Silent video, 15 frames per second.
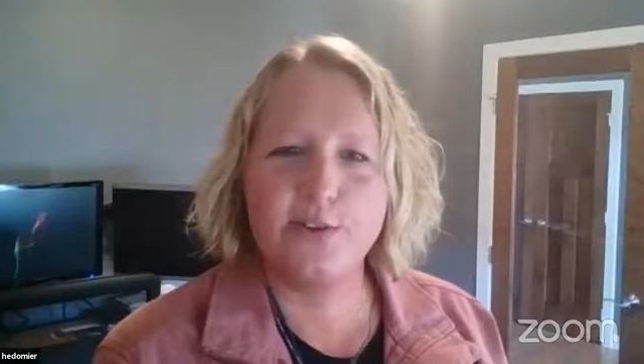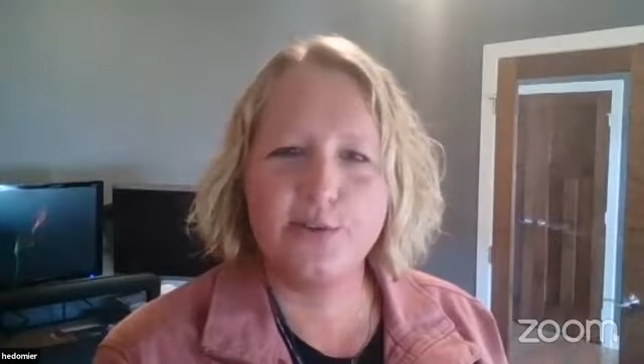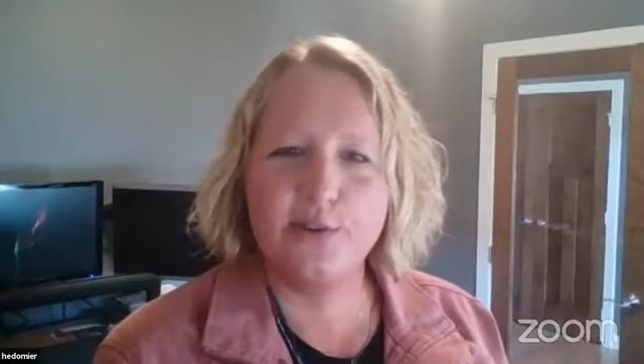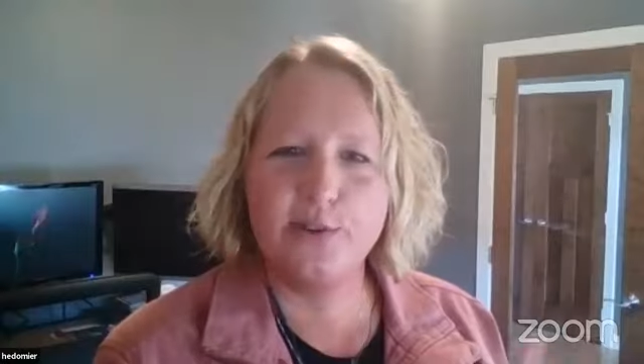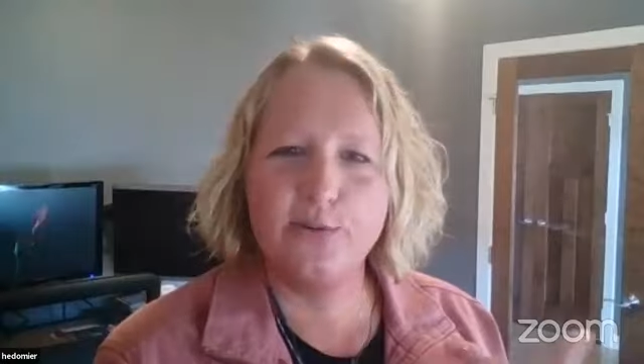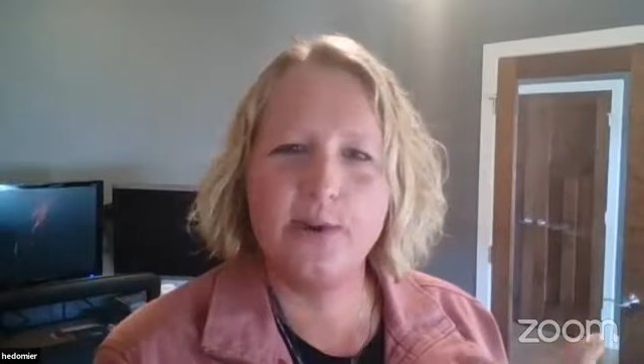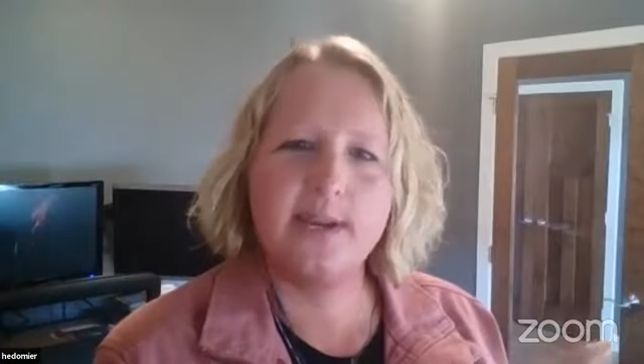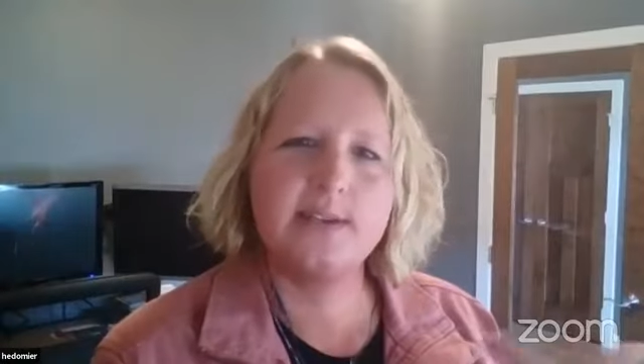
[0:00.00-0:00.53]
the
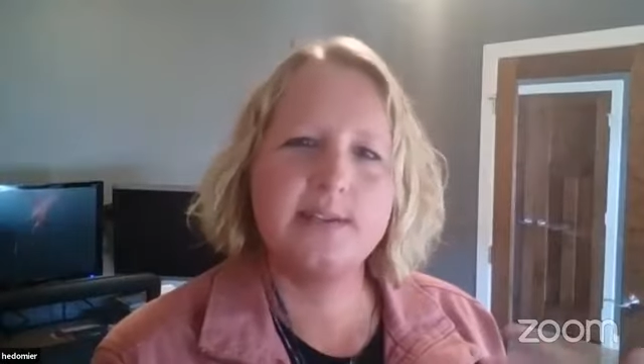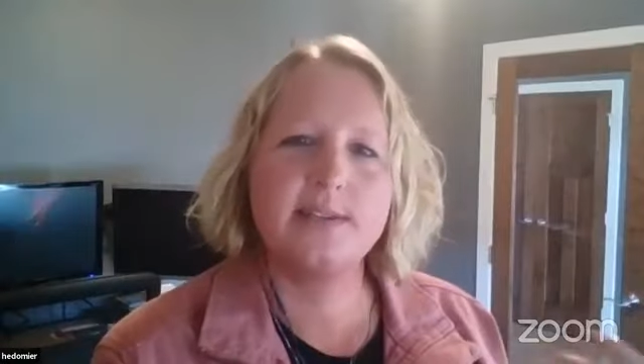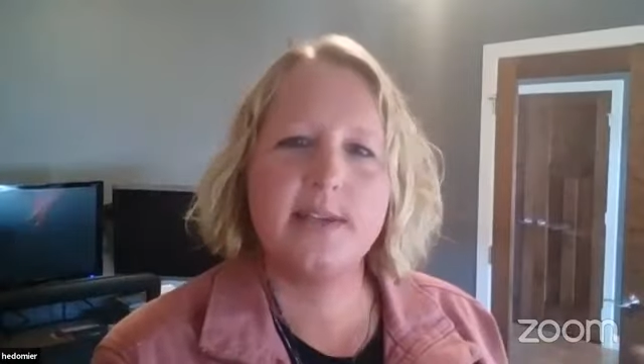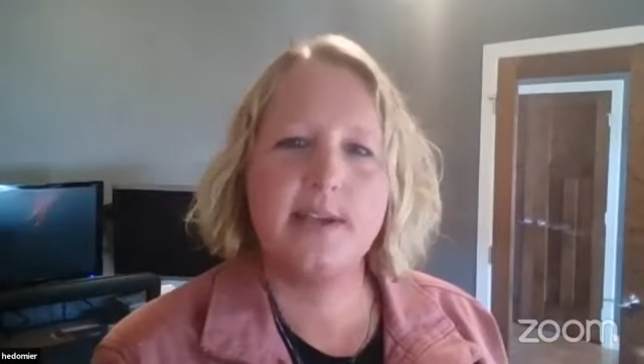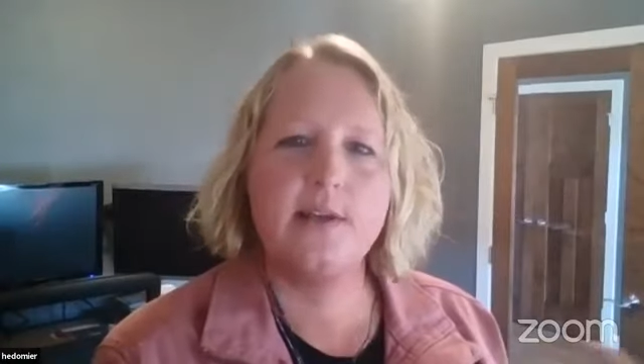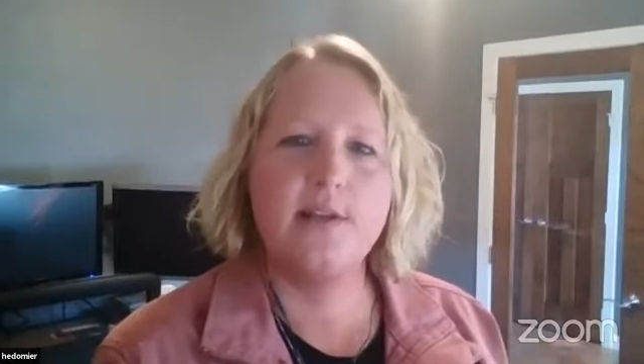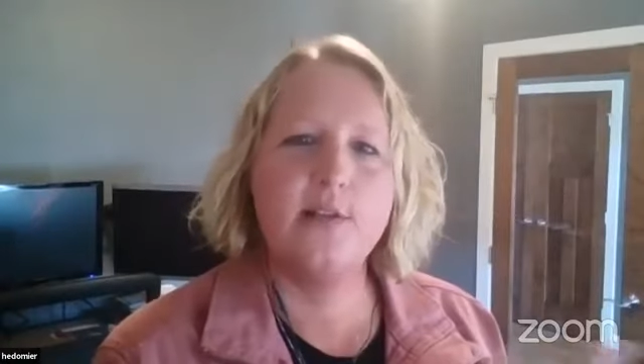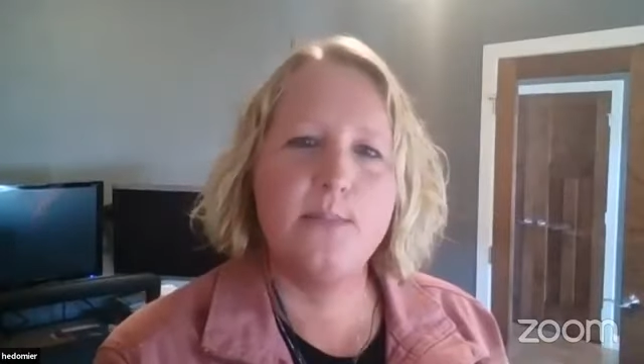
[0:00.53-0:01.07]
only way to
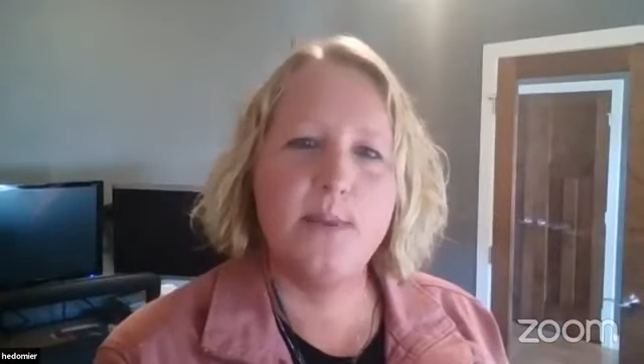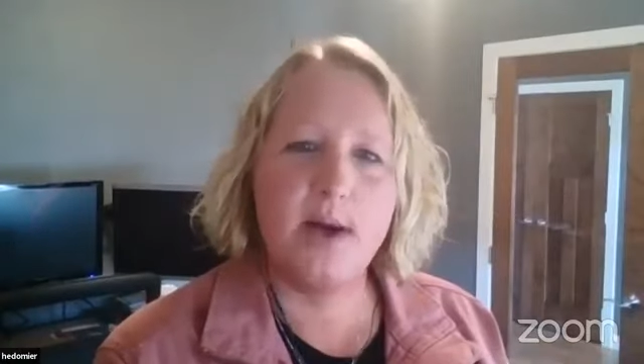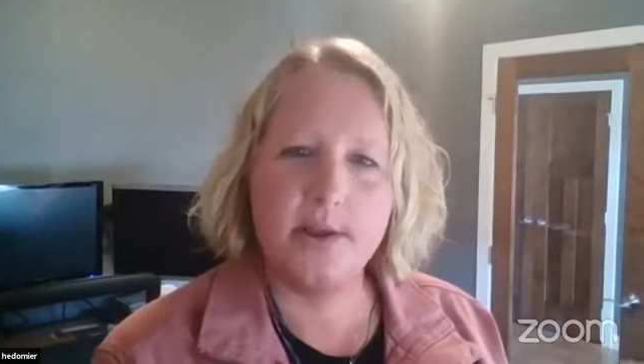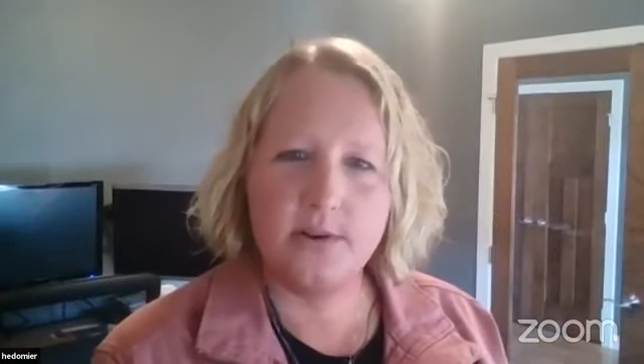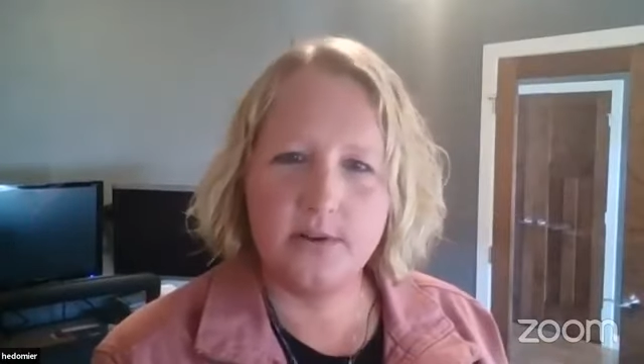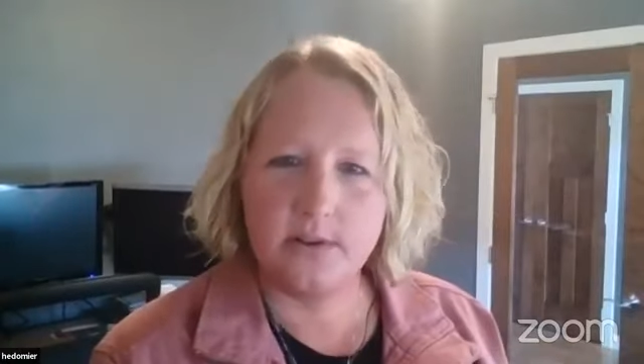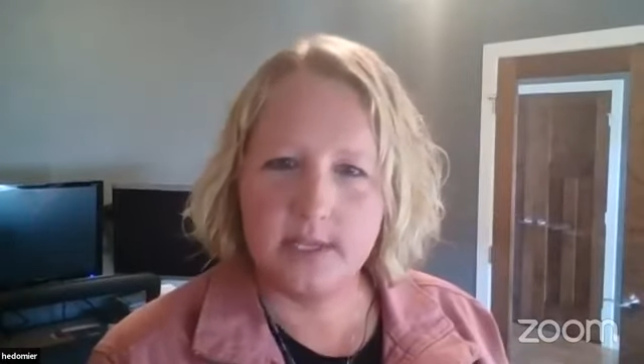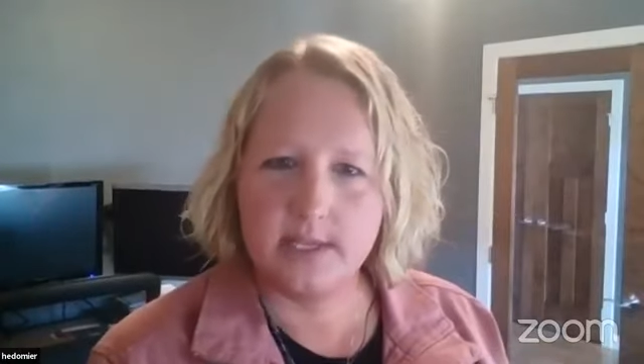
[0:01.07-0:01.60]
scale a
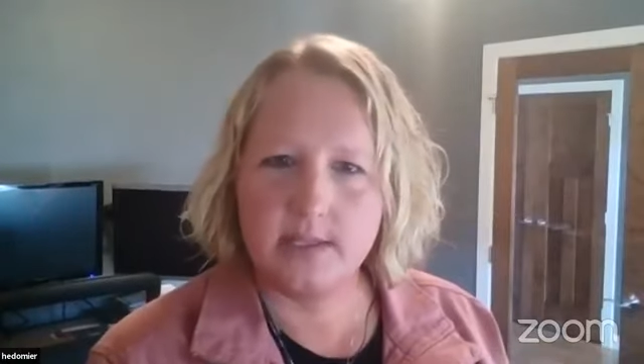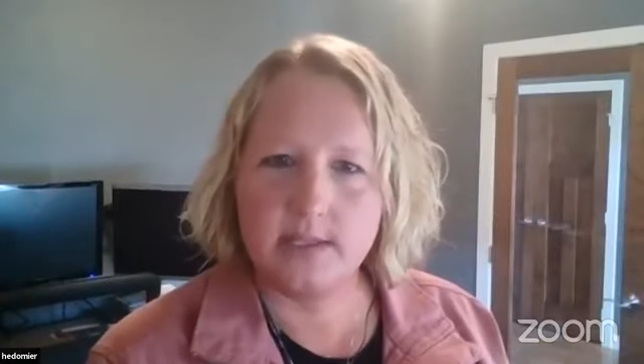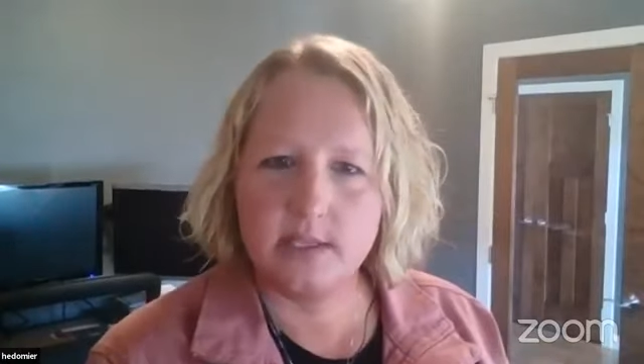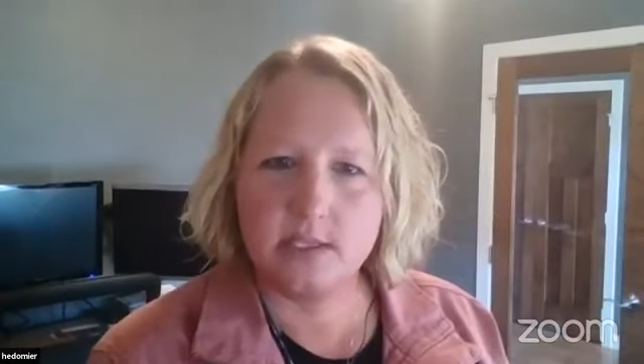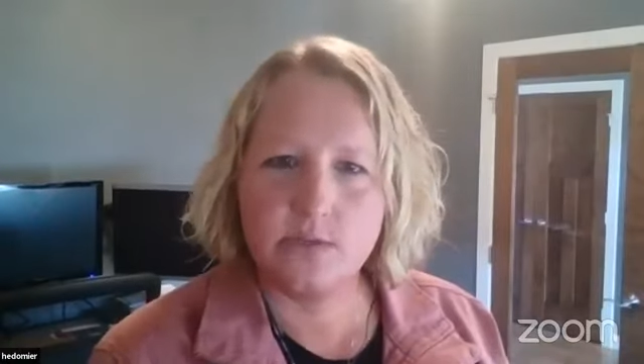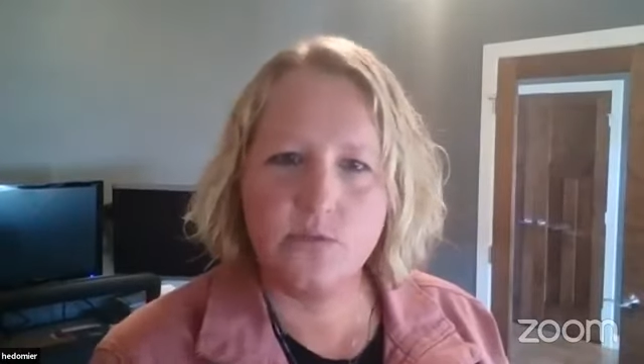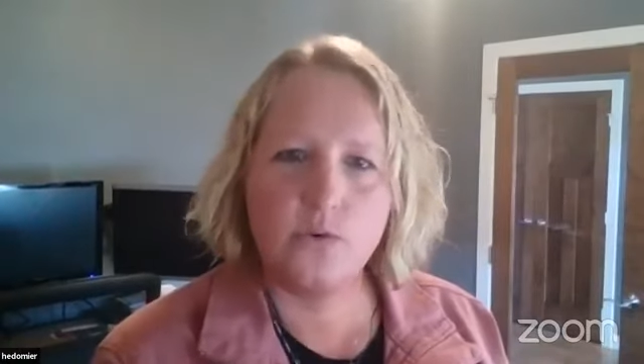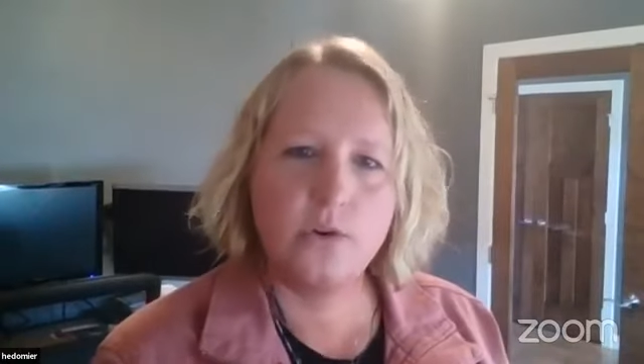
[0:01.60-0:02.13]
model like
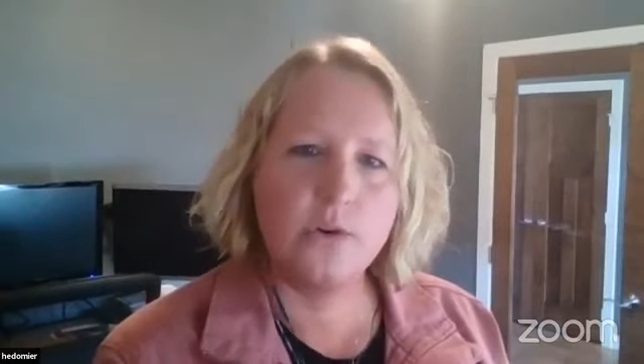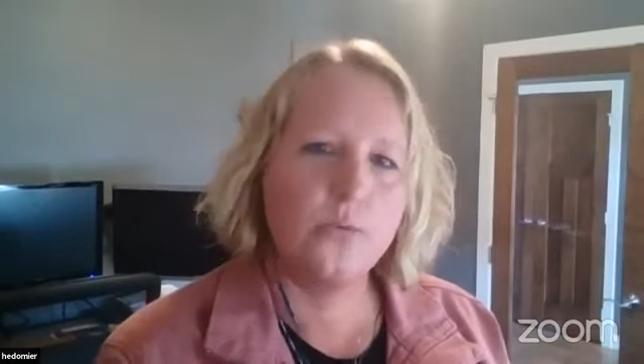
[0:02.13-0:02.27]
this for